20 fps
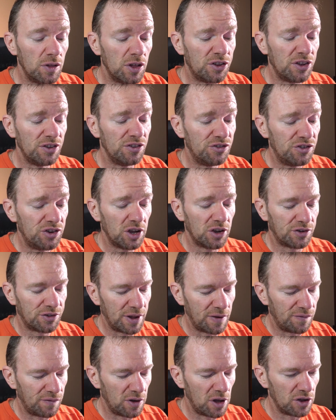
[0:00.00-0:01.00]
This is just
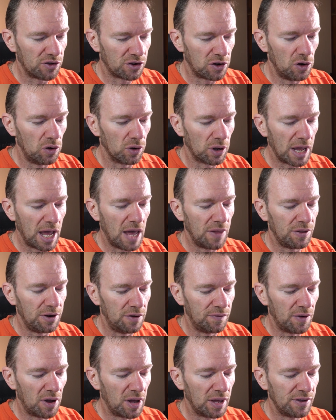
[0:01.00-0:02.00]
a first look at the
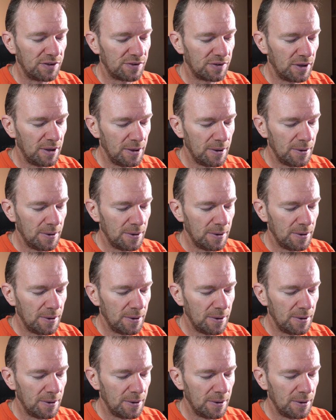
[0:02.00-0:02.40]
device,